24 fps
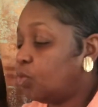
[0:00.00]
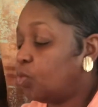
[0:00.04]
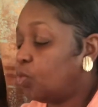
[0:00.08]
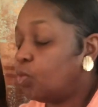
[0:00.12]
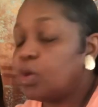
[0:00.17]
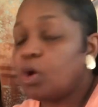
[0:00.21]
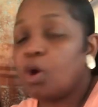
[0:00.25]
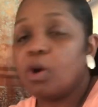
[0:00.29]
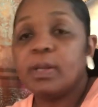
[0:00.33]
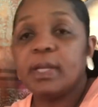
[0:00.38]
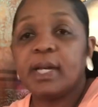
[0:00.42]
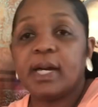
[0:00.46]

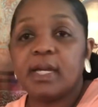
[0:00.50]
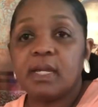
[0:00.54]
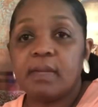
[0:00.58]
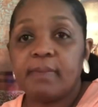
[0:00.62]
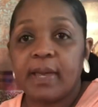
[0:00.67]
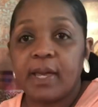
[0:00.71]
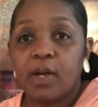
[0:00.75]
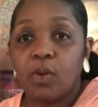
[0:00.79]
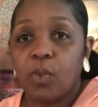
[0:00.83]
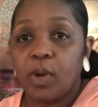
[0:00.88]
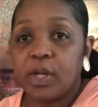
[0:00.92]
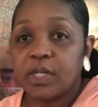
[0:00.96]
we're only gonna
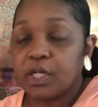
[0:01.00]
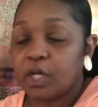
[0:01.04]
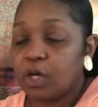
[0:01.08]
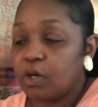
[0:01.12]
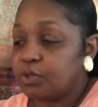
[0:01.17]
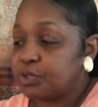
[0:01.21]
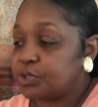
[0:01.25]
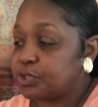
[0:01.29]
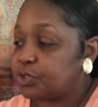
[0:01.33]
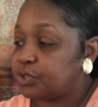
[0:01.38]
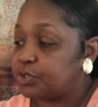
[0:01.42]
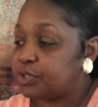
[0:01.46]
make 1
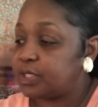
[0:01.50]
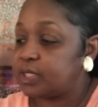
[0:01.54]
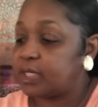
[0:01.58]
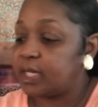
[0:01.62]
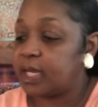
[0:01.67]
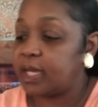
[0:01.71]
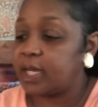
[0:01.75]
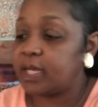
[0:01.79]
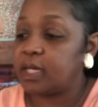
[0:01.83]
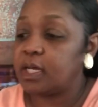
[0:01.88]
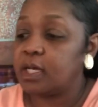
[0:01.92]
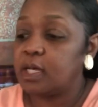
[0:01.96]
coaster
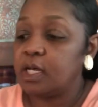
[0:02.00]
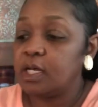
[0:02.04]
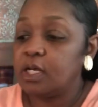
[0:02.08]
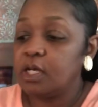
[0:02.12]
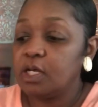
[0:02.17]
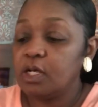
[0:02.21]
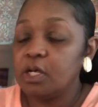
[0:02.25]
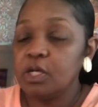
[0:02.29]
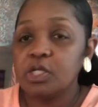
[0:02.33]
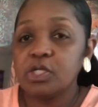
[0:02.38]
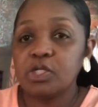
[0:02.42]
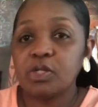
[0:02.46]
today,
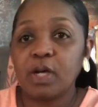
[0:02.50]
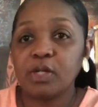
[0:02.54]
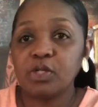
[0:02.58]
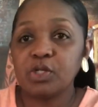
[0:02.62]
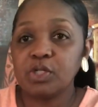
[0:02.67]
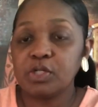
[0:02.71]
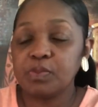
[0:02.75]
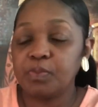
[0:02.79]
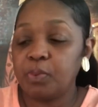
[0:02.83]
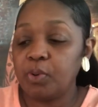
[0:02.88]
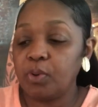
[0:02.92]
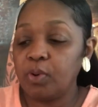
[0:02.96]
so I'll
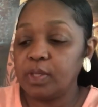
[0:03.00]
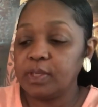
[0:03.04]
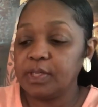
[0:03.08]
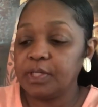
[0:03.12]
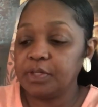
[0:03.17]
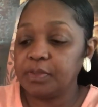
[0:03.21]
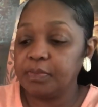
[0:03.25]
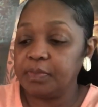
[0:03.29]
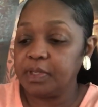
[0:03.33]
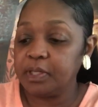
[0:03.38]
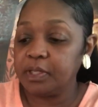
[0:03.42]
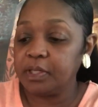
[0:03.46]
just pour a
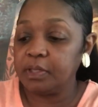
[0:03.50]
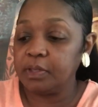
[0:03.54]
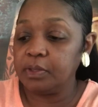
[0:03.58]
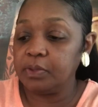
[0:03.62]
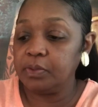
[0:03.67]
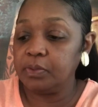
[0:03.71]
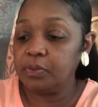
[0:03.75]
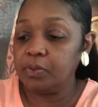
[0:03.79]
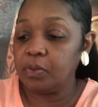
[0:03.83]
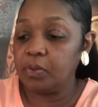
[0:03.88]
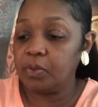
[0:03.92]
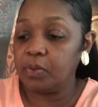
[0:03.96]
little bit of
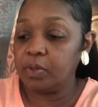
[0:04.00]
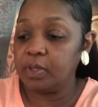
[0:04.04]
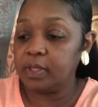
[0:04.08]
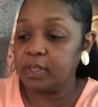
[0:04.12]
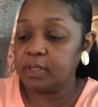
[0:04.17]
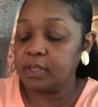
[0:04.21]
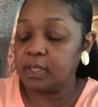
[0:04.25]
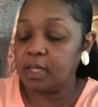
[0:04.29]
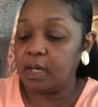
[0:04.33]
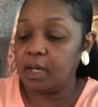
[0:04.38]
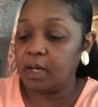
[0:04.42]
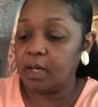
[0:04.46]
glue
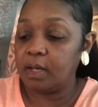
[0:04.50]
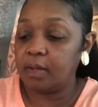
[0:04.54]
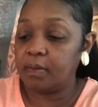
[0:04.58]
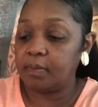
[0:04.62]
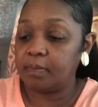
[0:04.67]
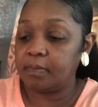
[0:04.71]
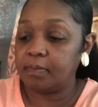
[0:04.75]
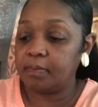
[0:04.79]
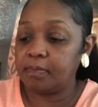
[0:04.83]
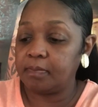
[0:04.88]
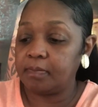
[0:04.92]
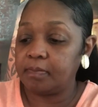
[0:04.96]

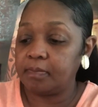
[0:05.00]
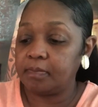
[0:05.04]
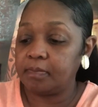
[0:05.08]
on